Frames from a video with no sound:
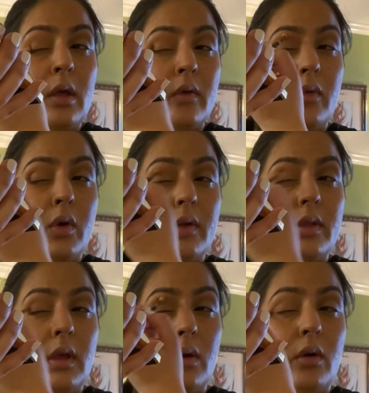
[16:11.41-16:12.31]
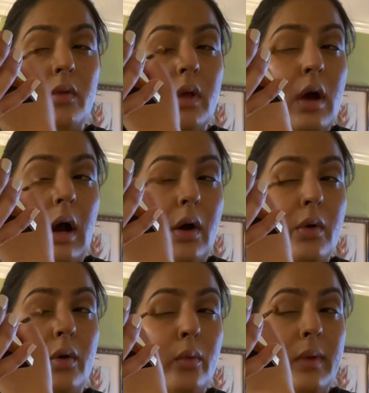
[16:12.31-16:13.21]
focusing on the
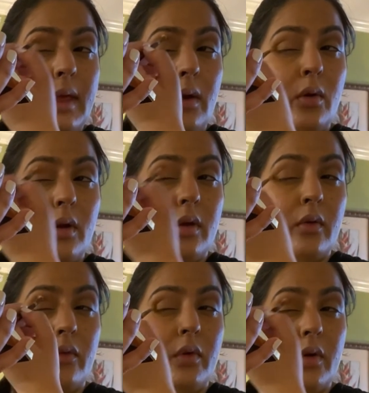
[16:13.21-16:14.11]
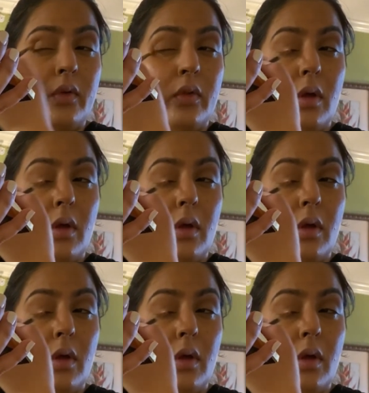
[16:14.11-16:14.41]
outer V corner first.